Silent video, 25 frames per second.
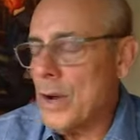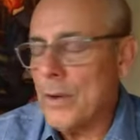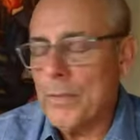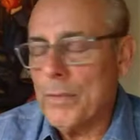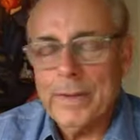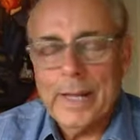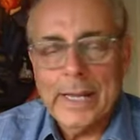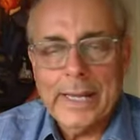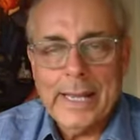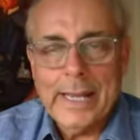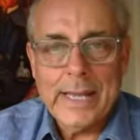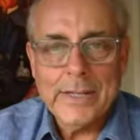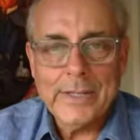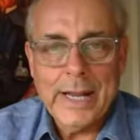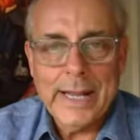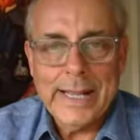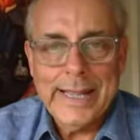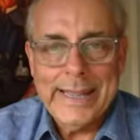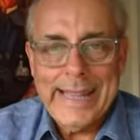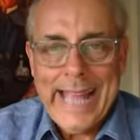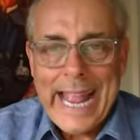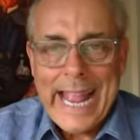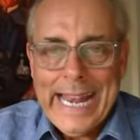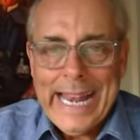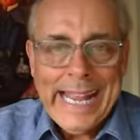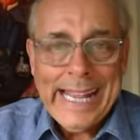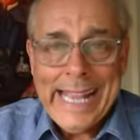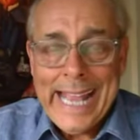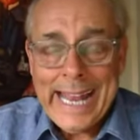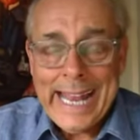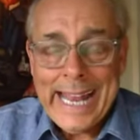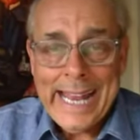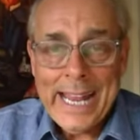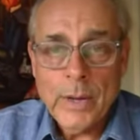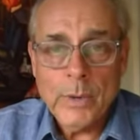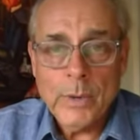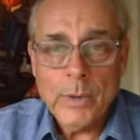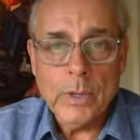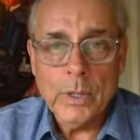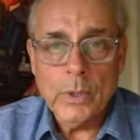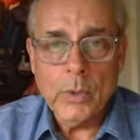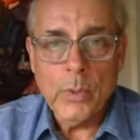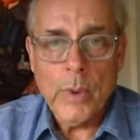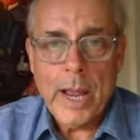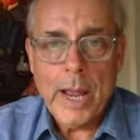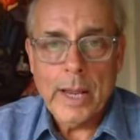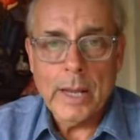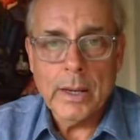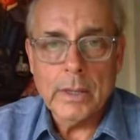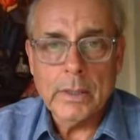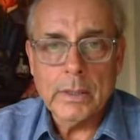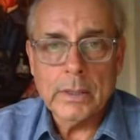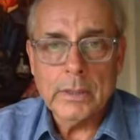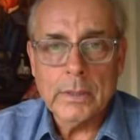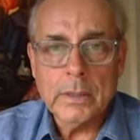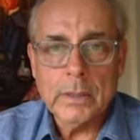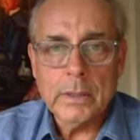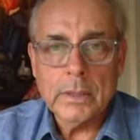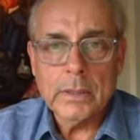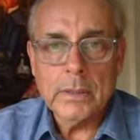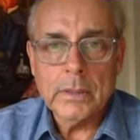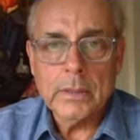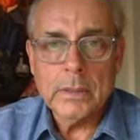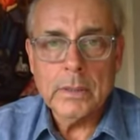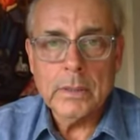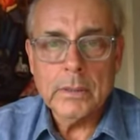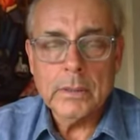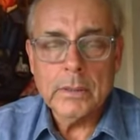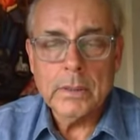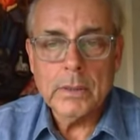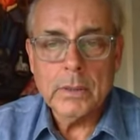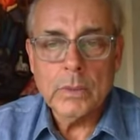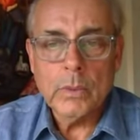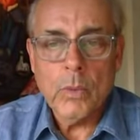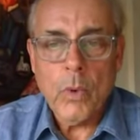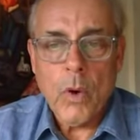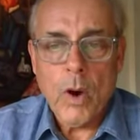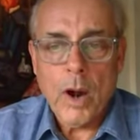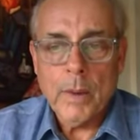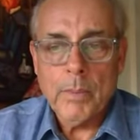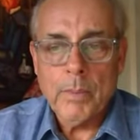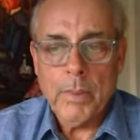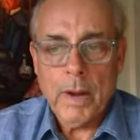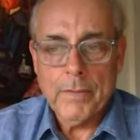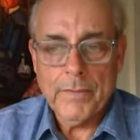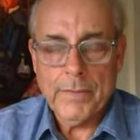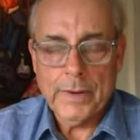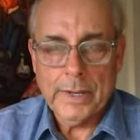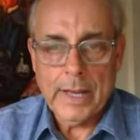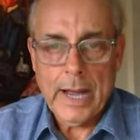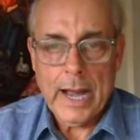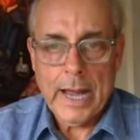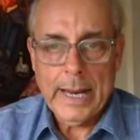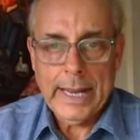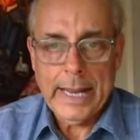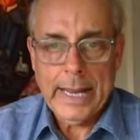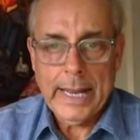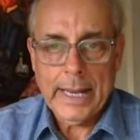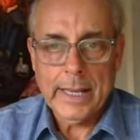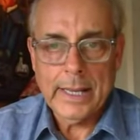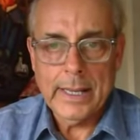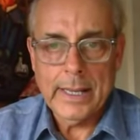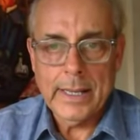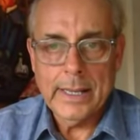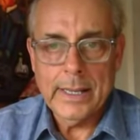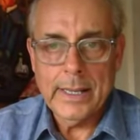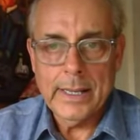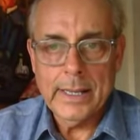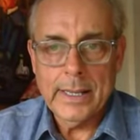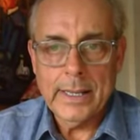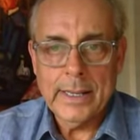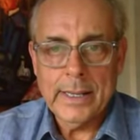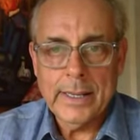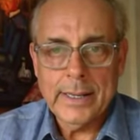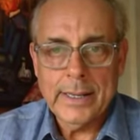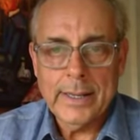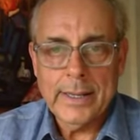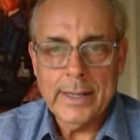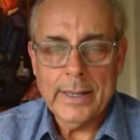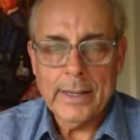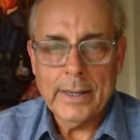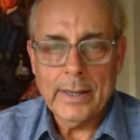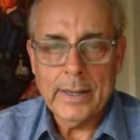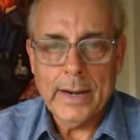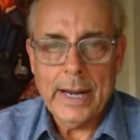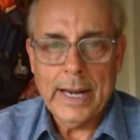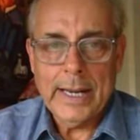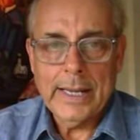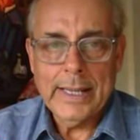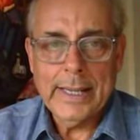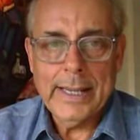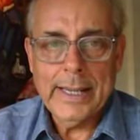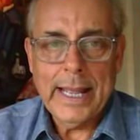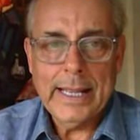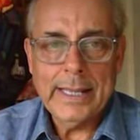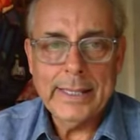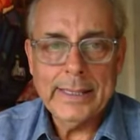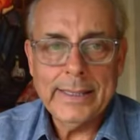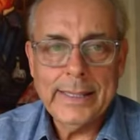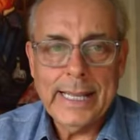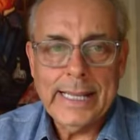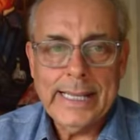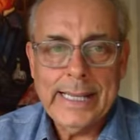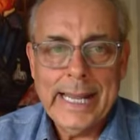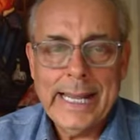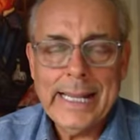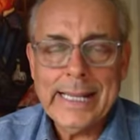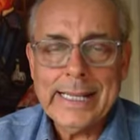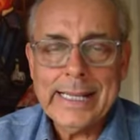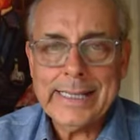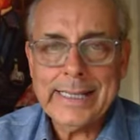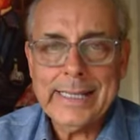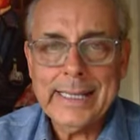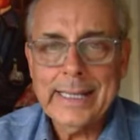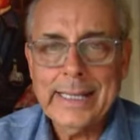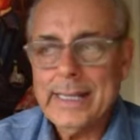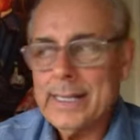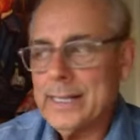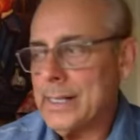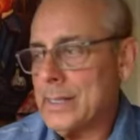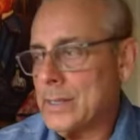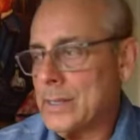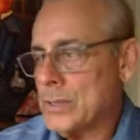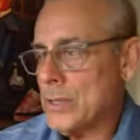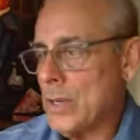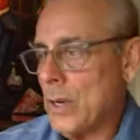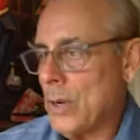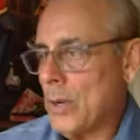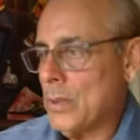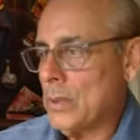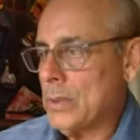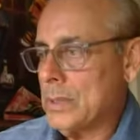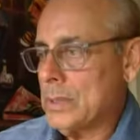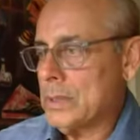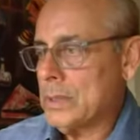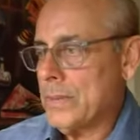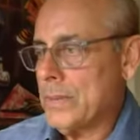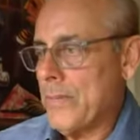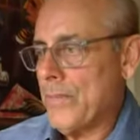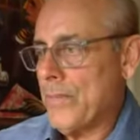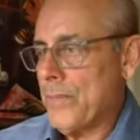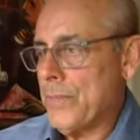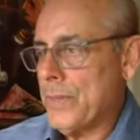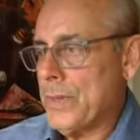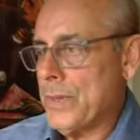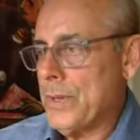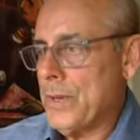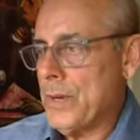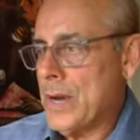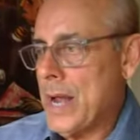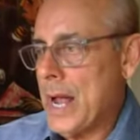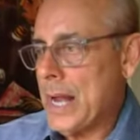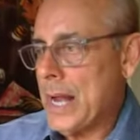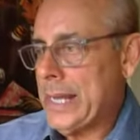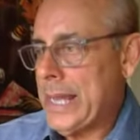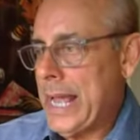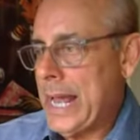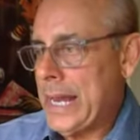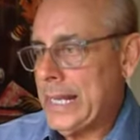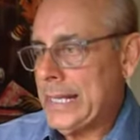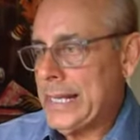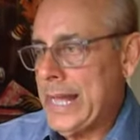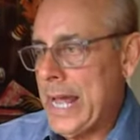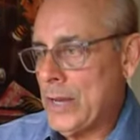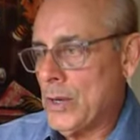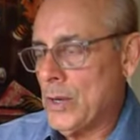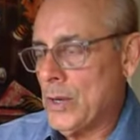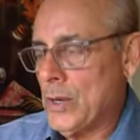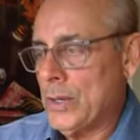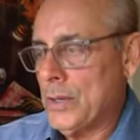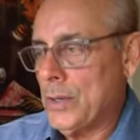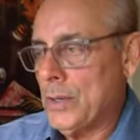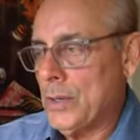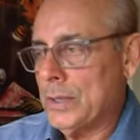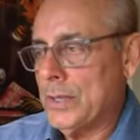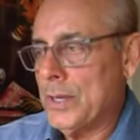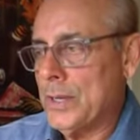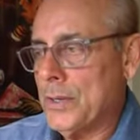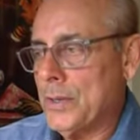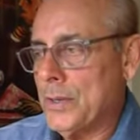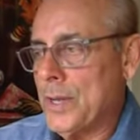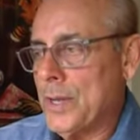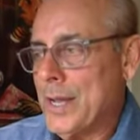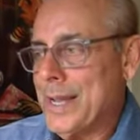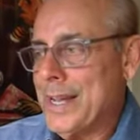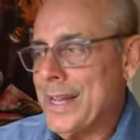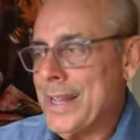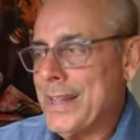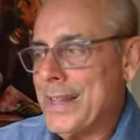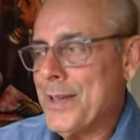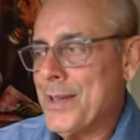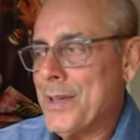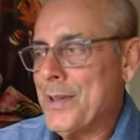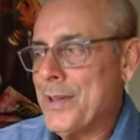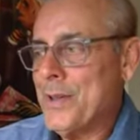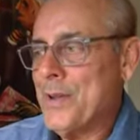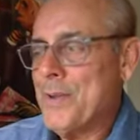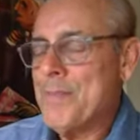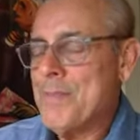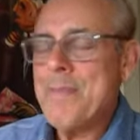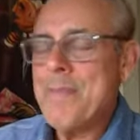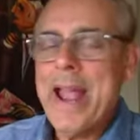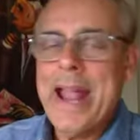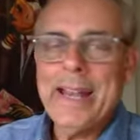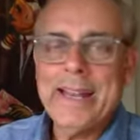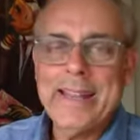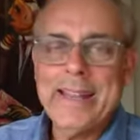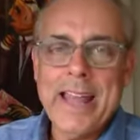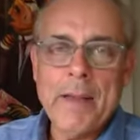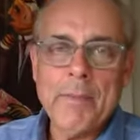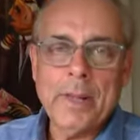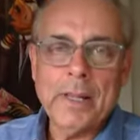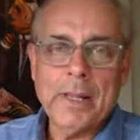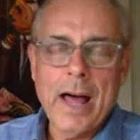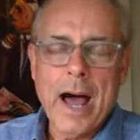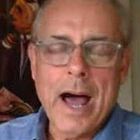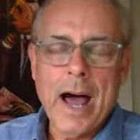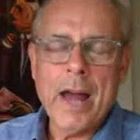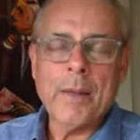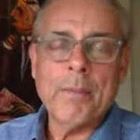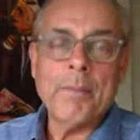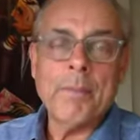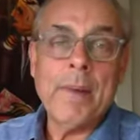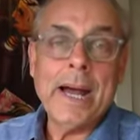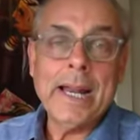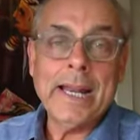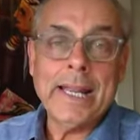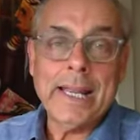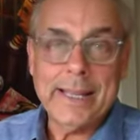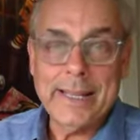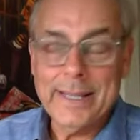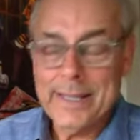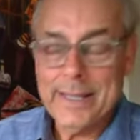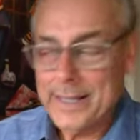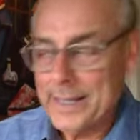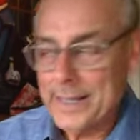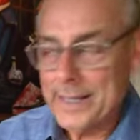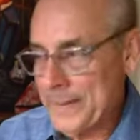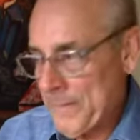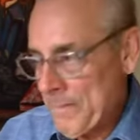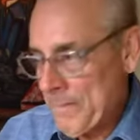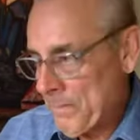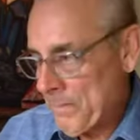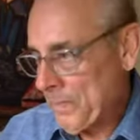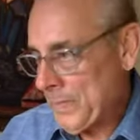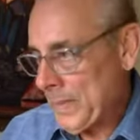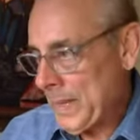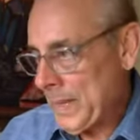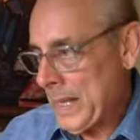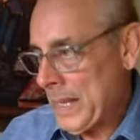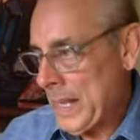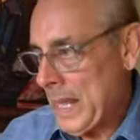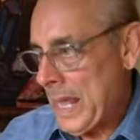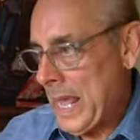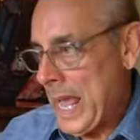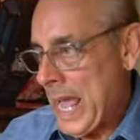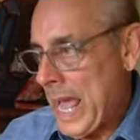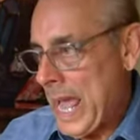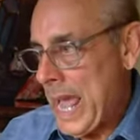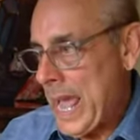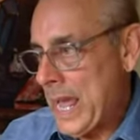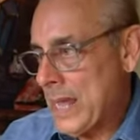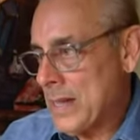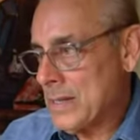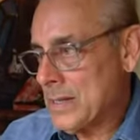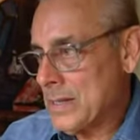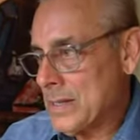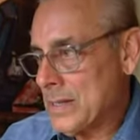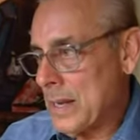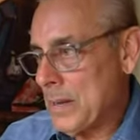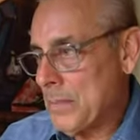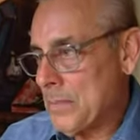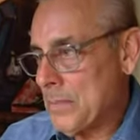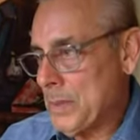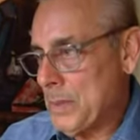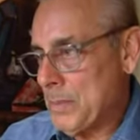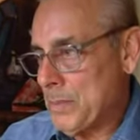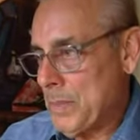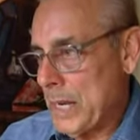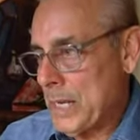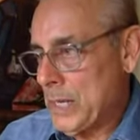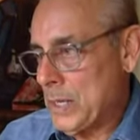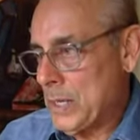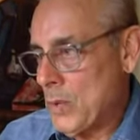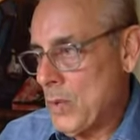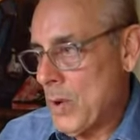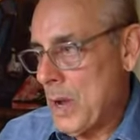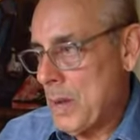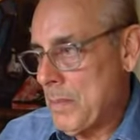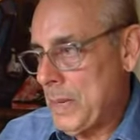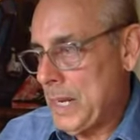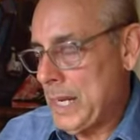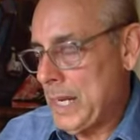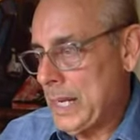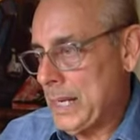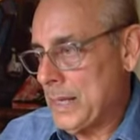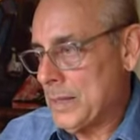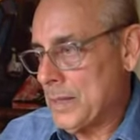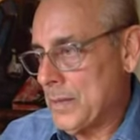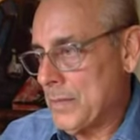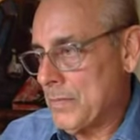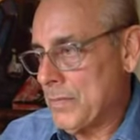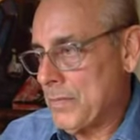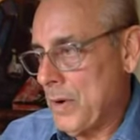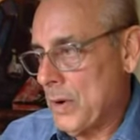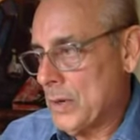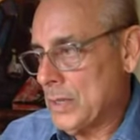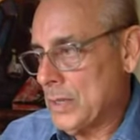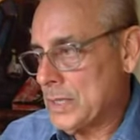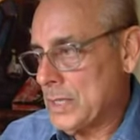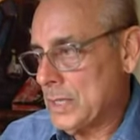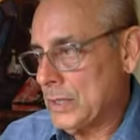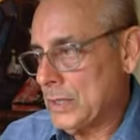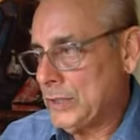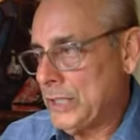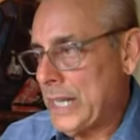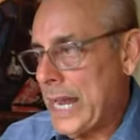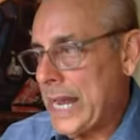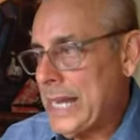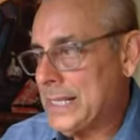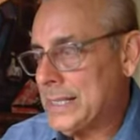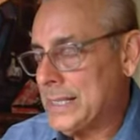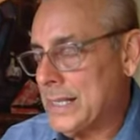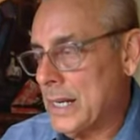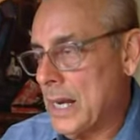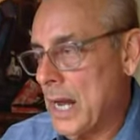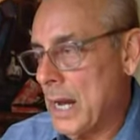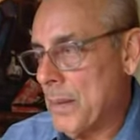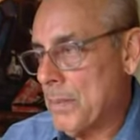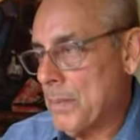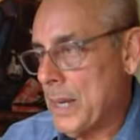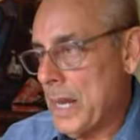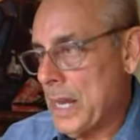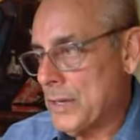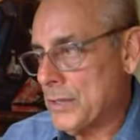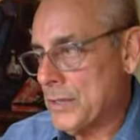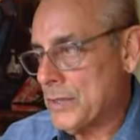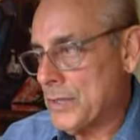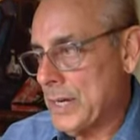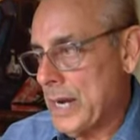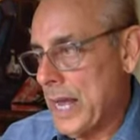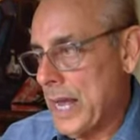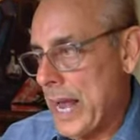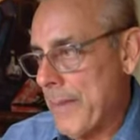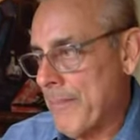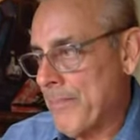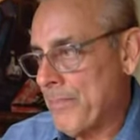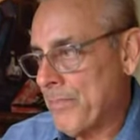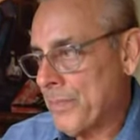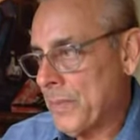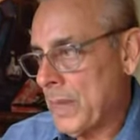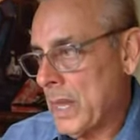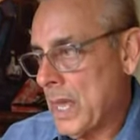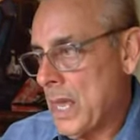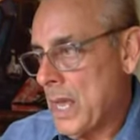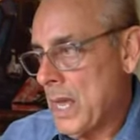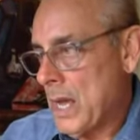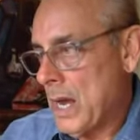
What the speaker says: Snowflake yesterday, they didn't get in the way Warren Buffett got in. Right? They didn't. So you're not getting that. You made them a lot of money. And by you, I'm meaning the folks that chased it up yesterday.